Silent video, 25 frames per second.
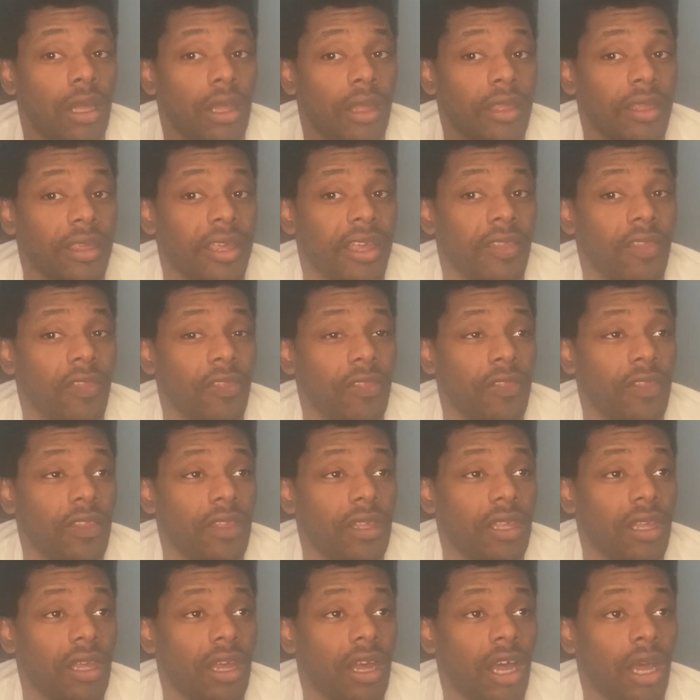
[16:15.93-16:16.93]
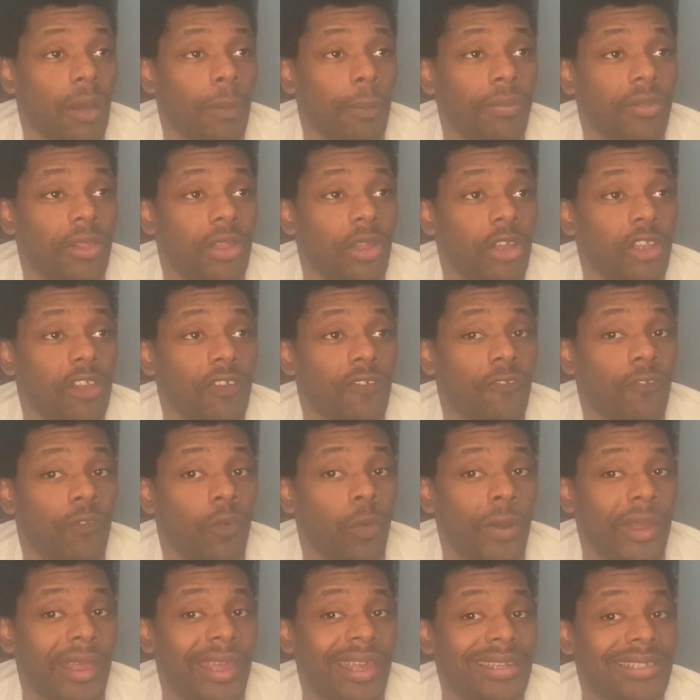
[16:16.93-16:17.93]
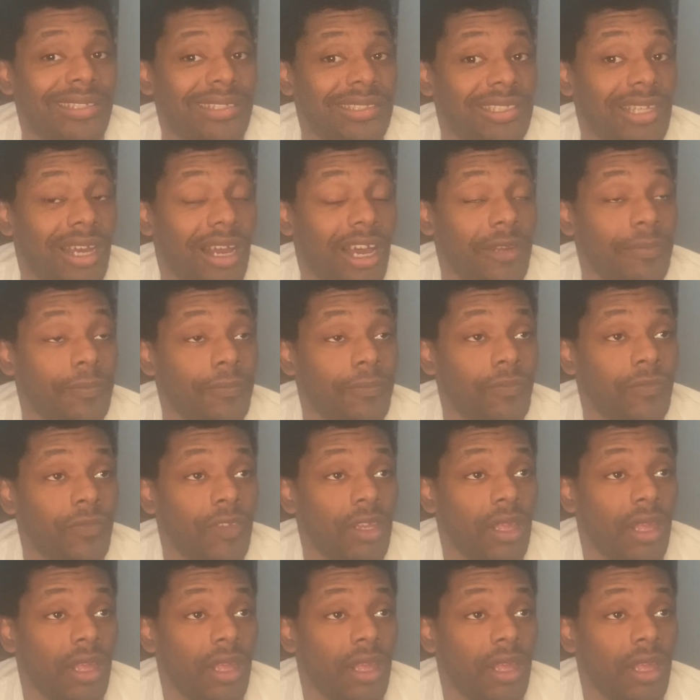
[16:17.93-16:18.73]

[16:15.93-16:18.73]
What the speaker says: get the upload for it done,